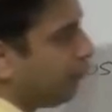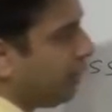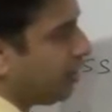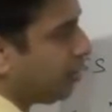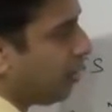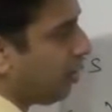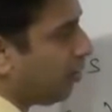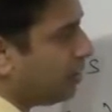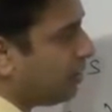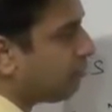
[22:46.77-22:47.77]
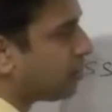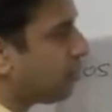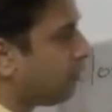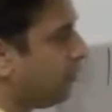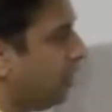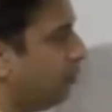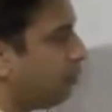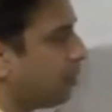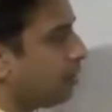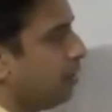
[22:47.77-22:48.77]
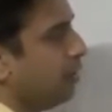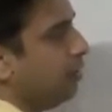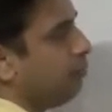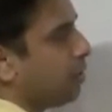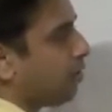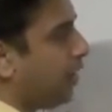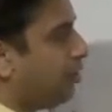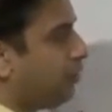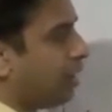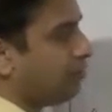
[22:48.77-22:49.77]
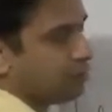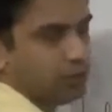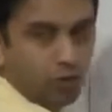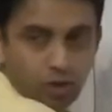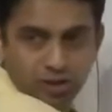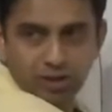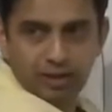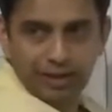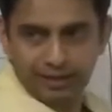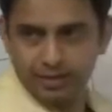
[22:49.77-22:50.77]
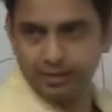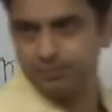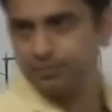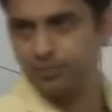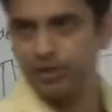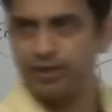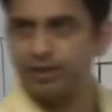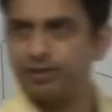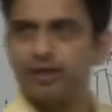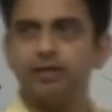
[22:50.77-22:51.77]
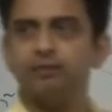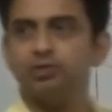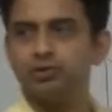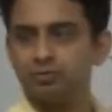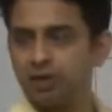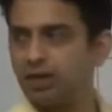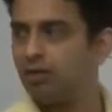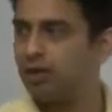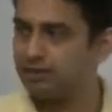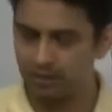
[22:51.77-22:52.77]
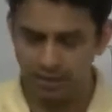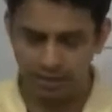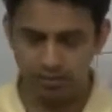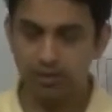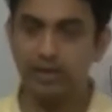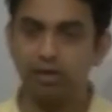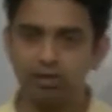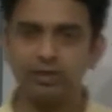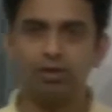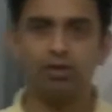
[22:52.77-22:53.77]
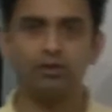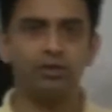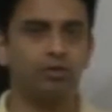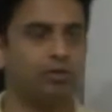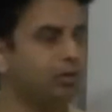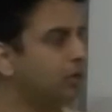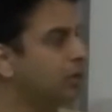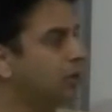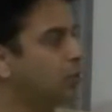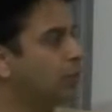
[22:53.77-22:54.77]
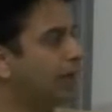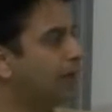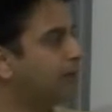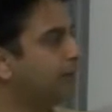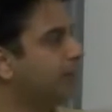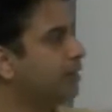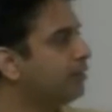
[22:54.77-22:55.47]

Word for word: you feed a noisy version of the input, but try to recover the original X. Right, and that gives you something called as the denoising autoencoder, where the